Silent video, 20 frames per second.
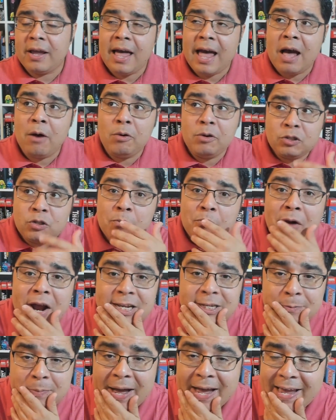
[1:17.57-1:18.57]
I was
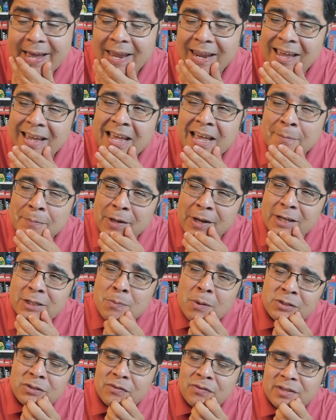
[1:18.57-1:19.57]
surprised by it because
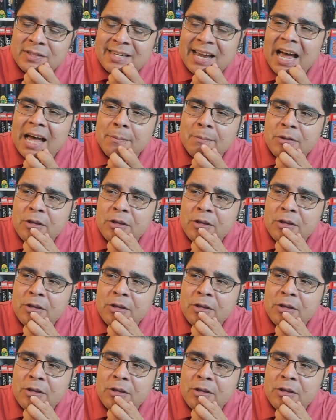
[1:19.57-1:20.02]
most of the time,